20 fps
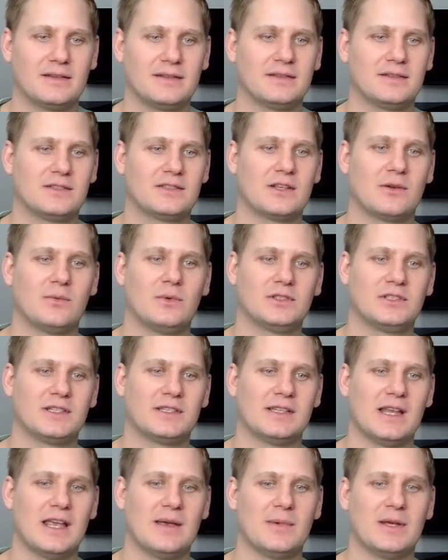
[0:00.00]
So we'll just
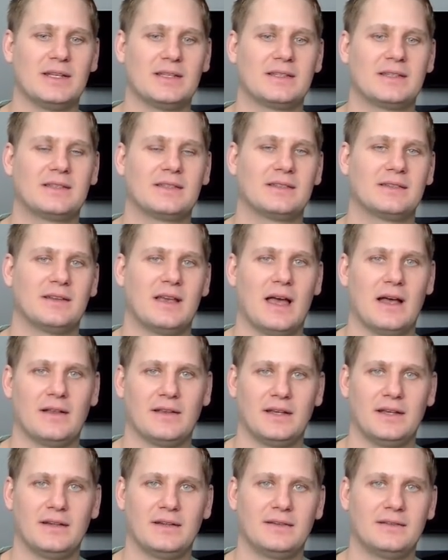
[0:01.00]
name it Ellie.